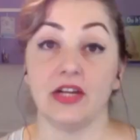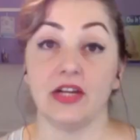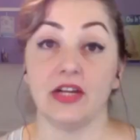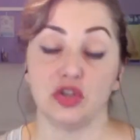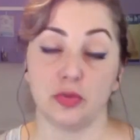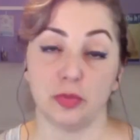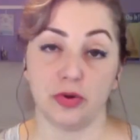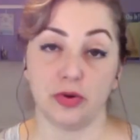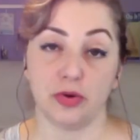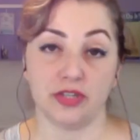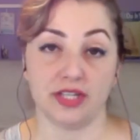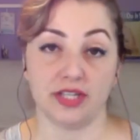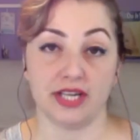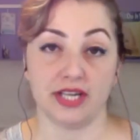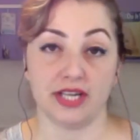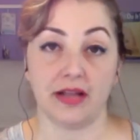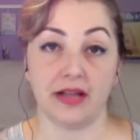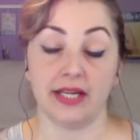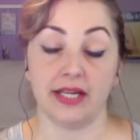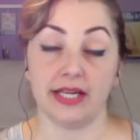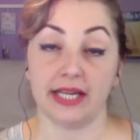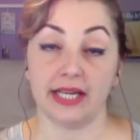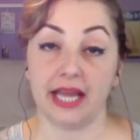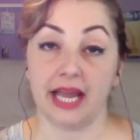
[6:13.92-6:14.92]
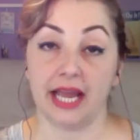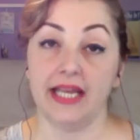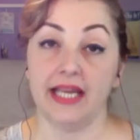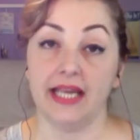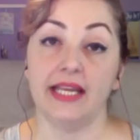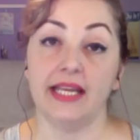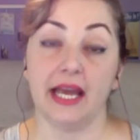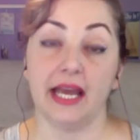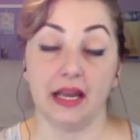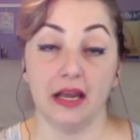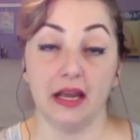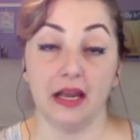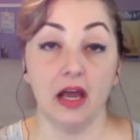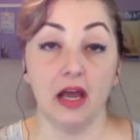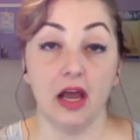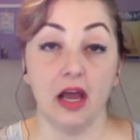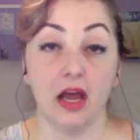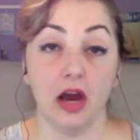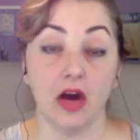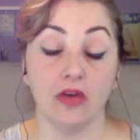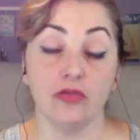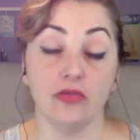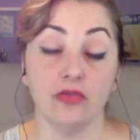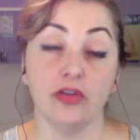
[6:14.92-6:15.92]
your personality, can get
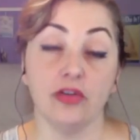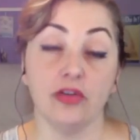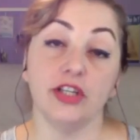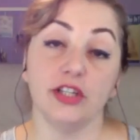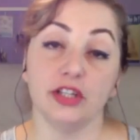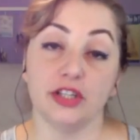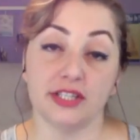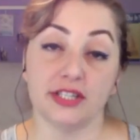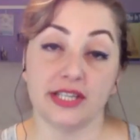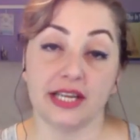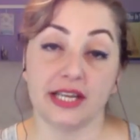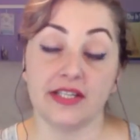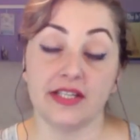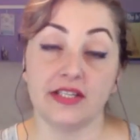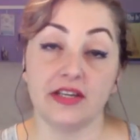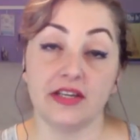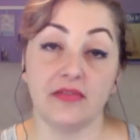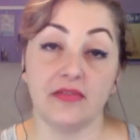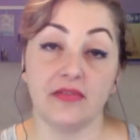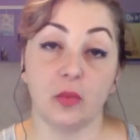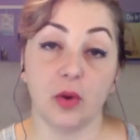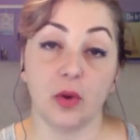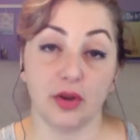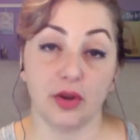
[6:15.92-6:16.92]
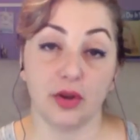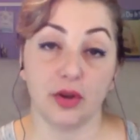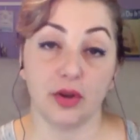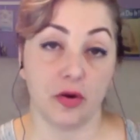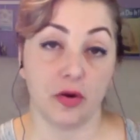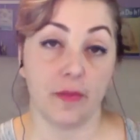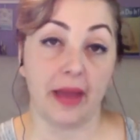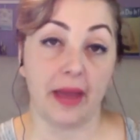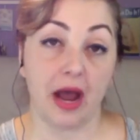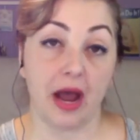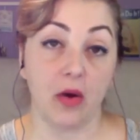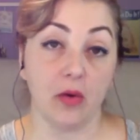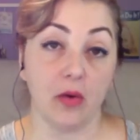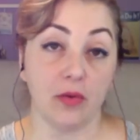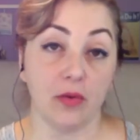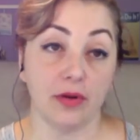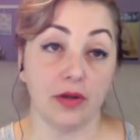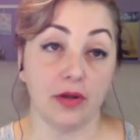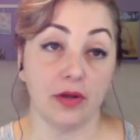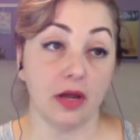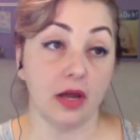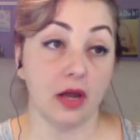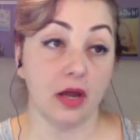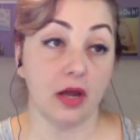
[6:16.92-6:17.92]
a really good sense of what you're
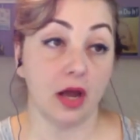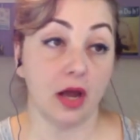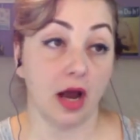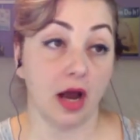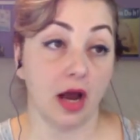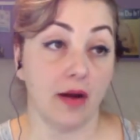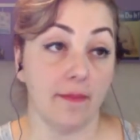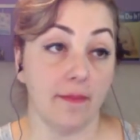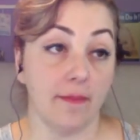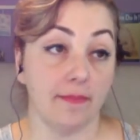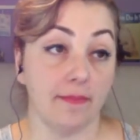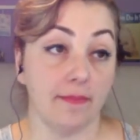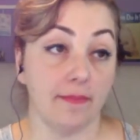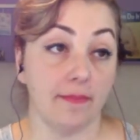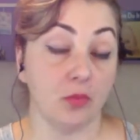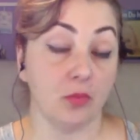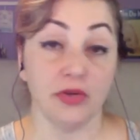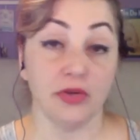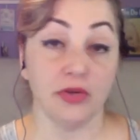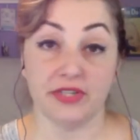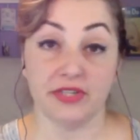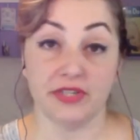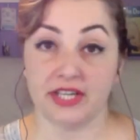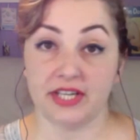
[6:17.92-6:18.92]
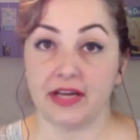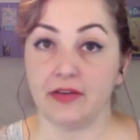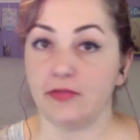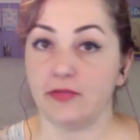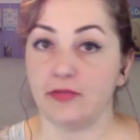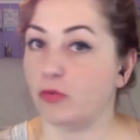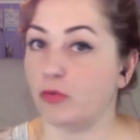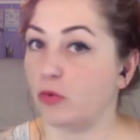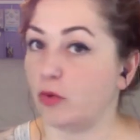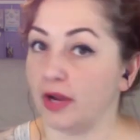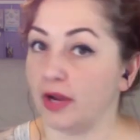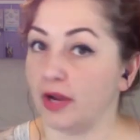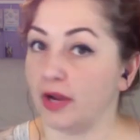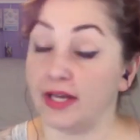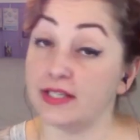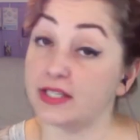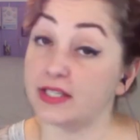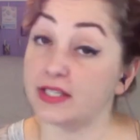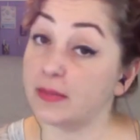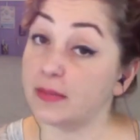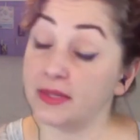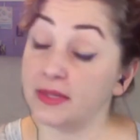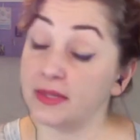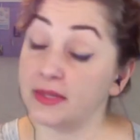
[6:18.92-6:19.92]
about, what you stand for, and in
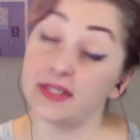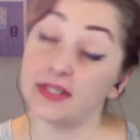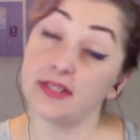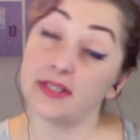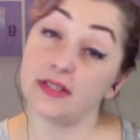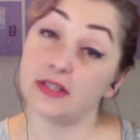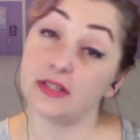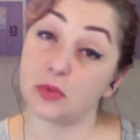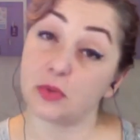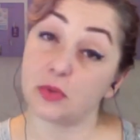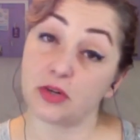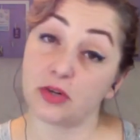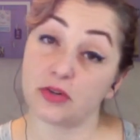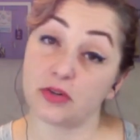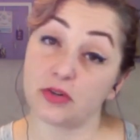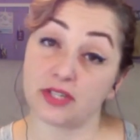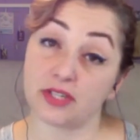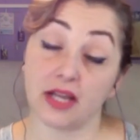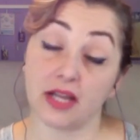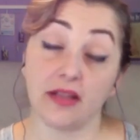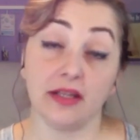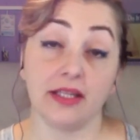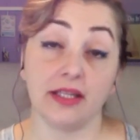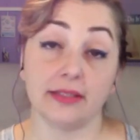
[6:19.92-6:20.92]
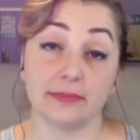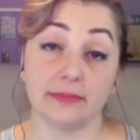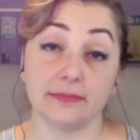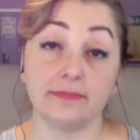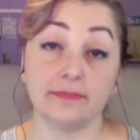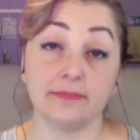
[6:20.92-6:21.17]
some instances, what you're selling.